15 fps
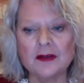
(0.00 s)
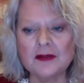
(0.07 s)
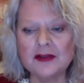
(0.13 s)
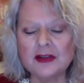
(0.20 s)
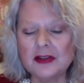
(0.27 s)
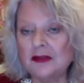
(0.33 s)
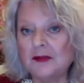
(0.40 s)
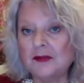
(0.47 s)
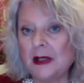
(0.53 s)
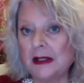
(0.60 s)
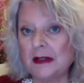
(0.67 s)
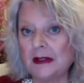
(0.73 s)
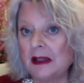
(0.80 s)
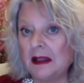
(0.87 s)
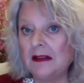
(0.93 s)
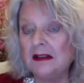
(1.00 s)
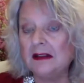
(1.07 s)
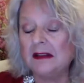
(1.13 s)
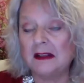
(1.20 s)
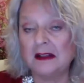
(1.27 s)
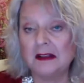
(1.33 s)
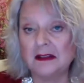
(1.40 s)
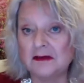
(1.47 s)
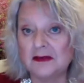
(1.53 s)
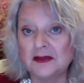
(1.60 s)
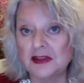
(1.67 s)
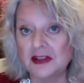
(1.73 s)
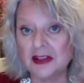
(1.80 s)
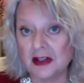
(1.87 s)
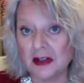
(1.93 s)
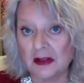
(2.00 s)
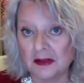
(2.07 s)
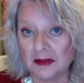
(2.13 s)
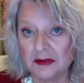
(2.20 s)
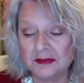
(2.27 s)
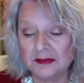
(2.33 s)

She could buy anything she saw